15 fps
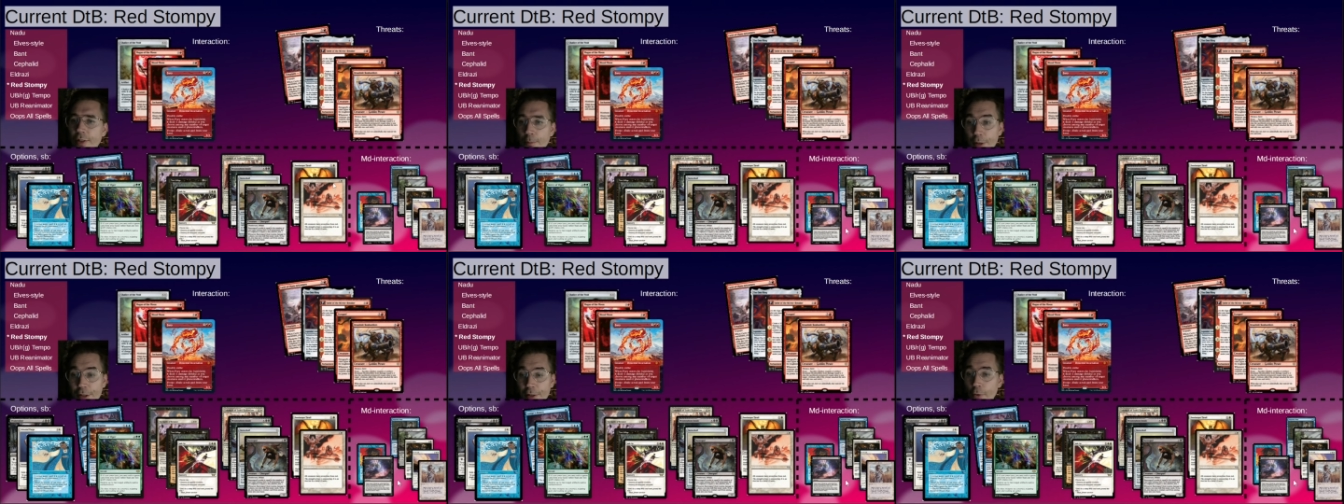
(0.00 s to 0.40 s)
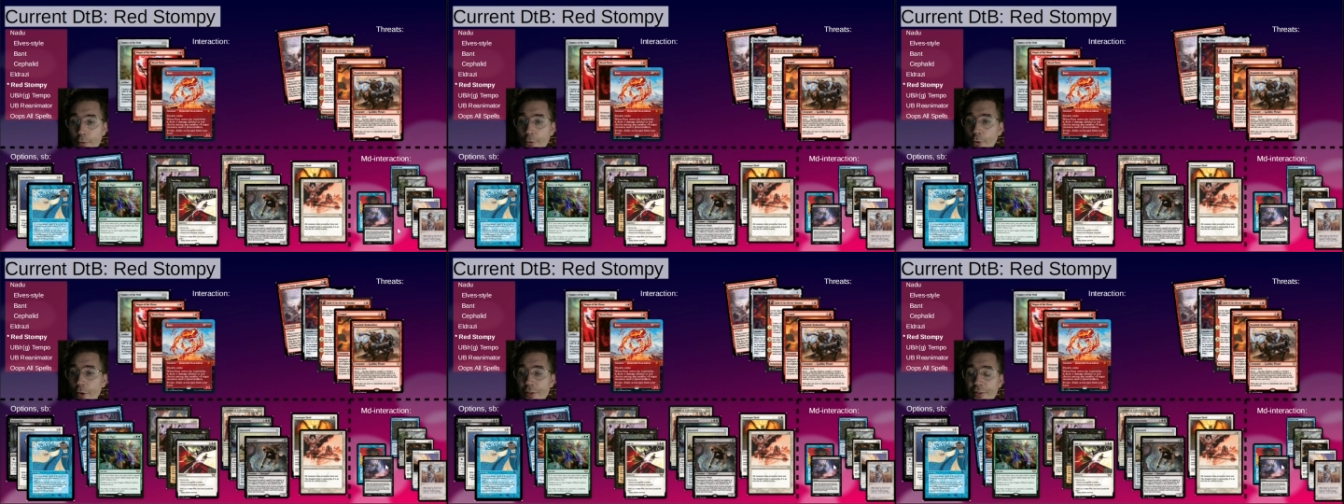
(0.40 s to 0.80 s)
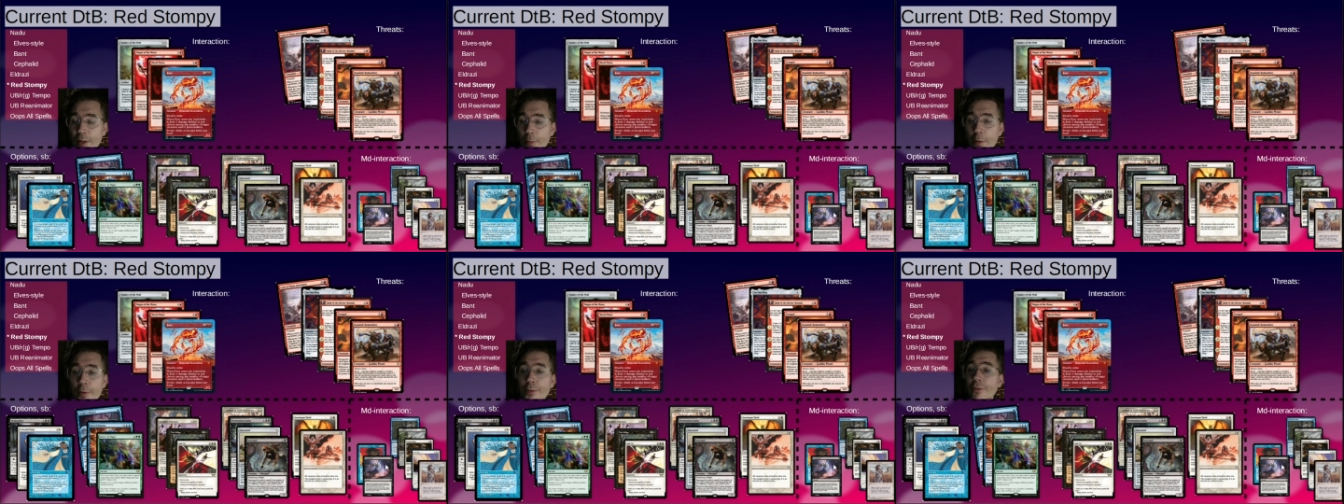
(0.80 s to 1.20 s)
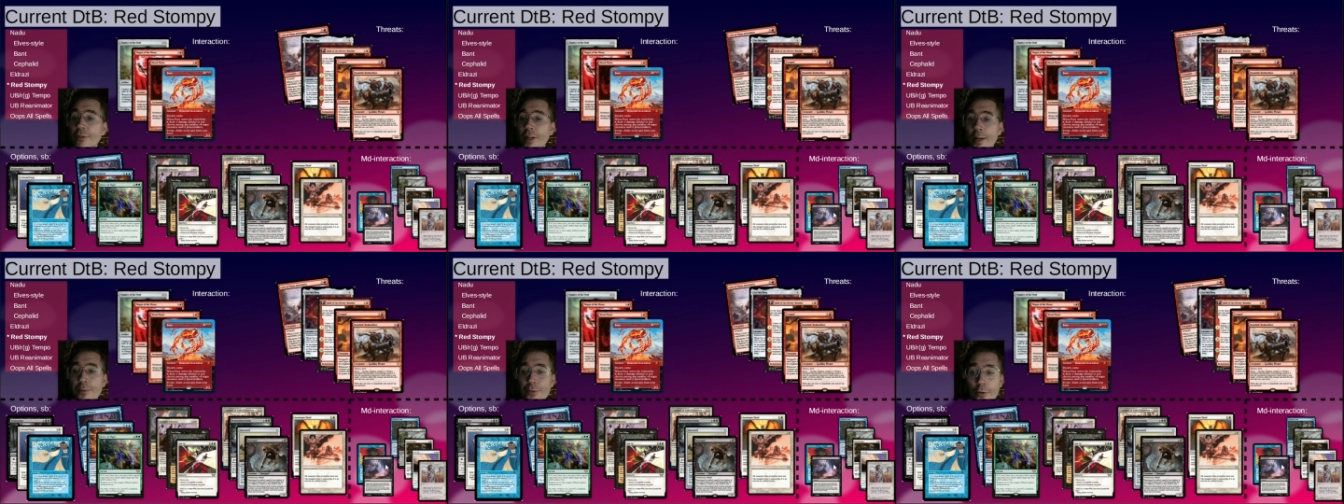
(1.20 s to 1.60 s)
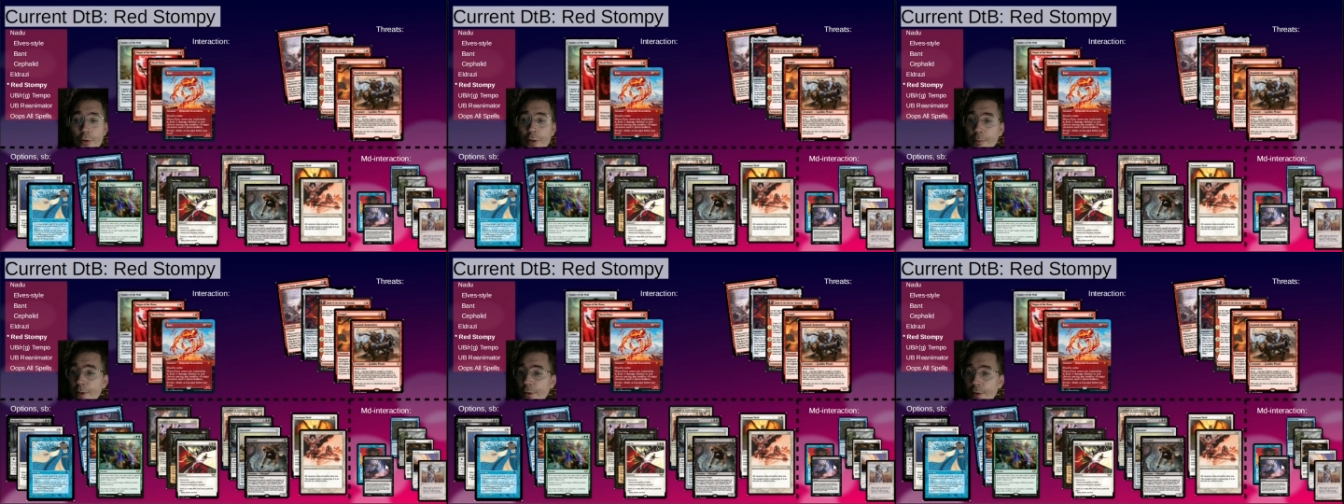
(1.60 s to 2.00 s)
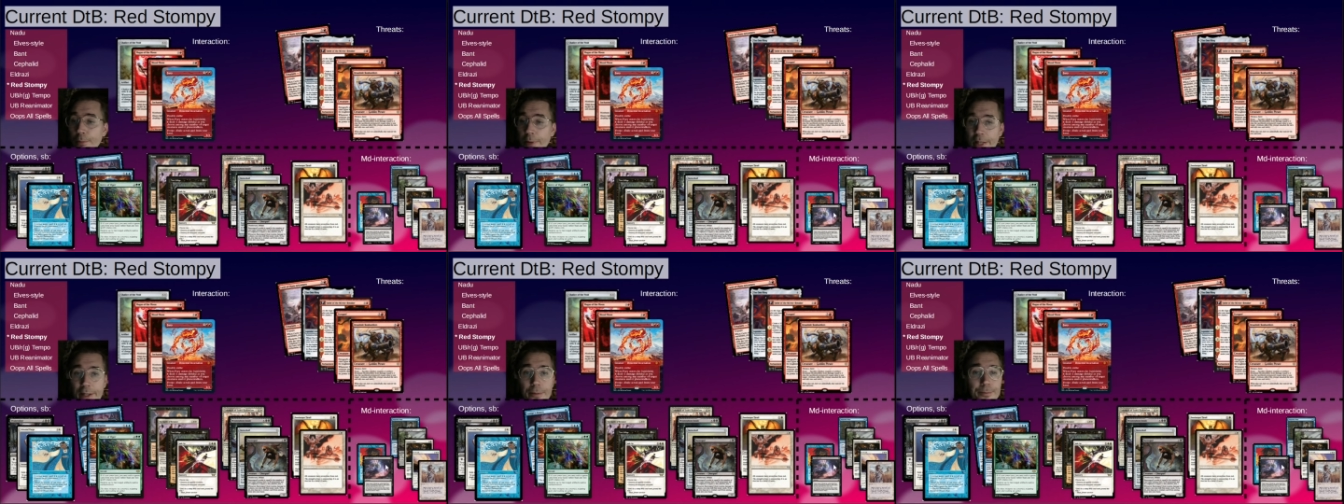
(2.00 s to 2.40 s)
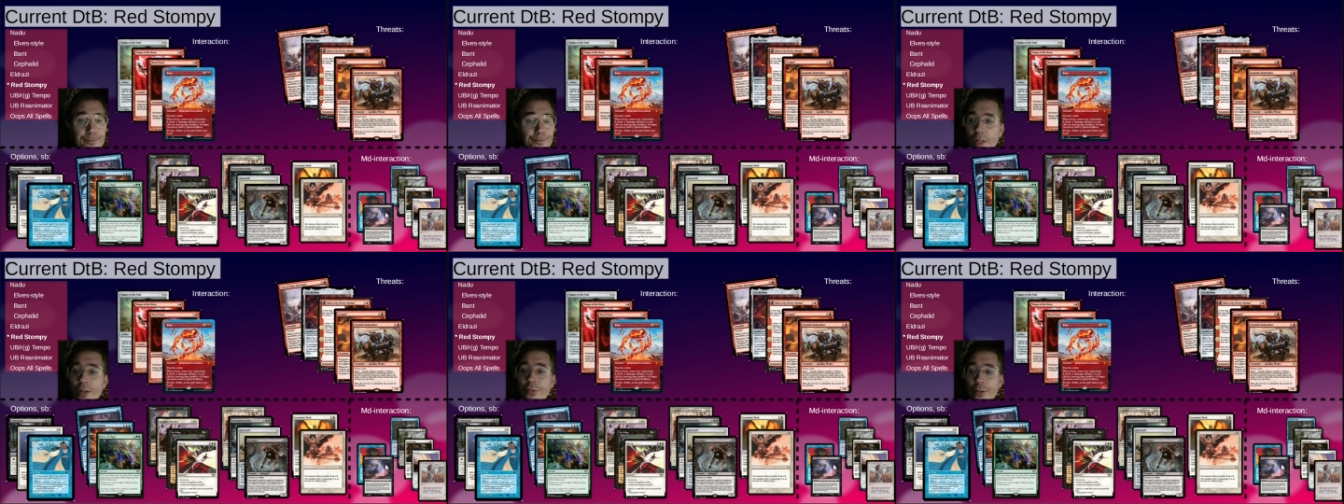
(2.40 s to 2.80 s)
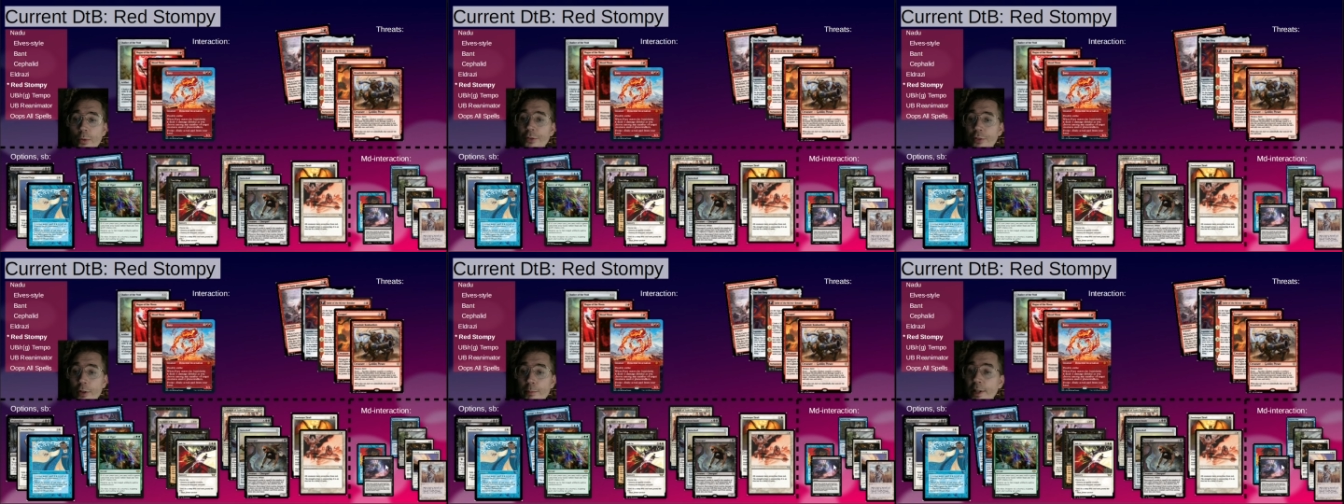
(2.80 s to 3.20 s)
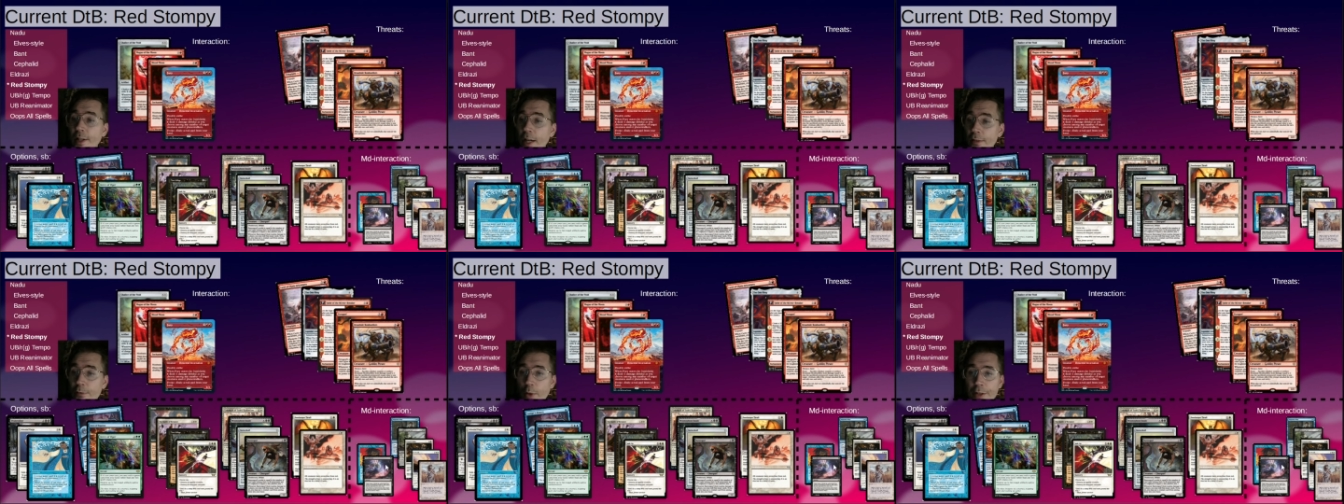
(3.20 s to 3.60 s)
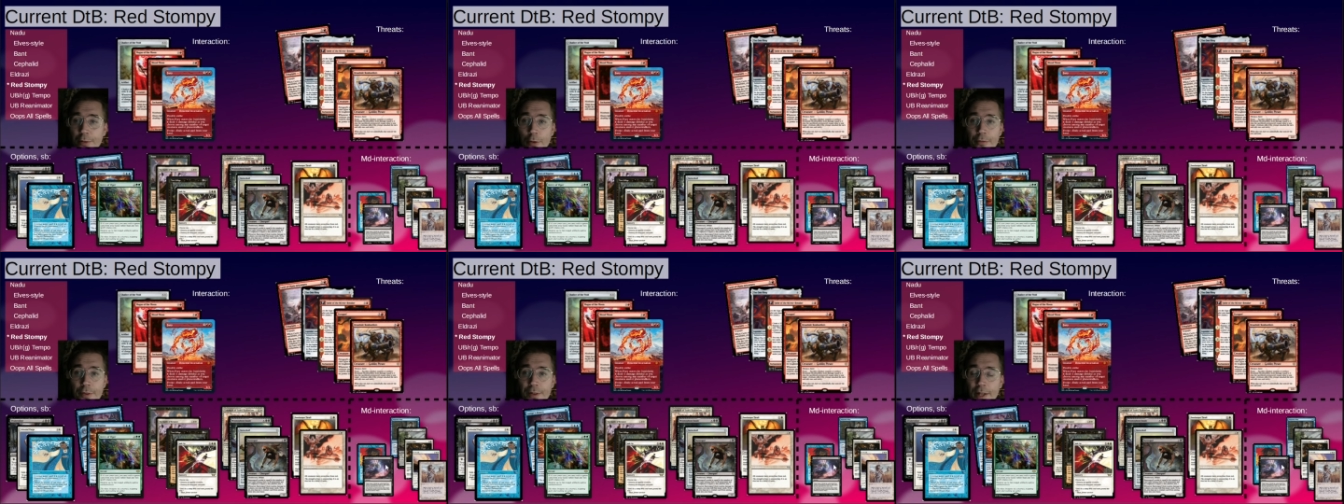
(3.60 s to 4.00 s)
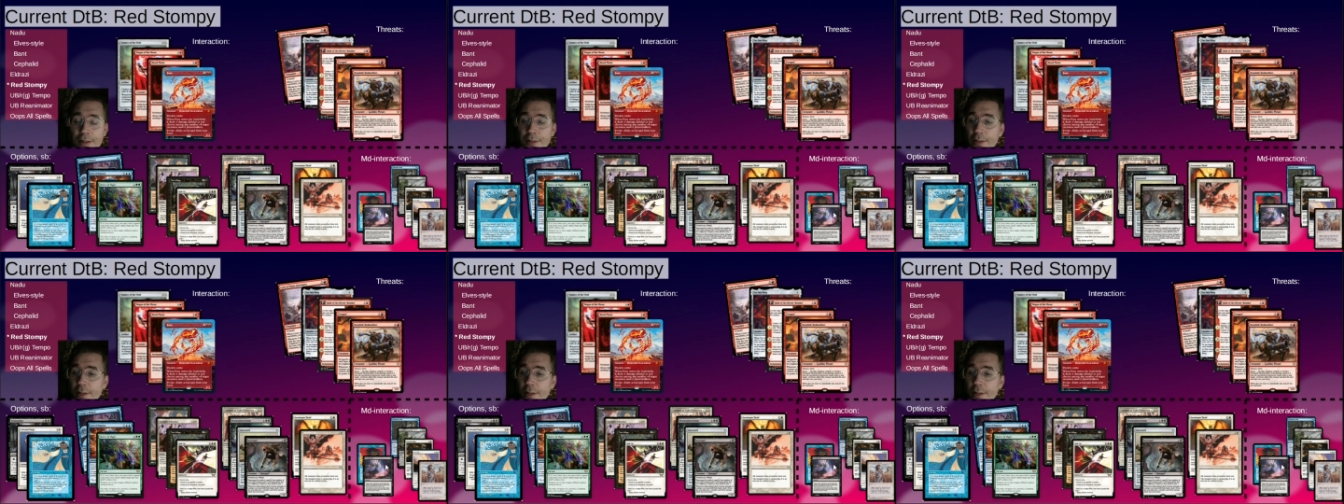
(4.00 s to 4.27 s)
But of course, in some amount of games, you're going to be on the play, so it's going to be live quite often. And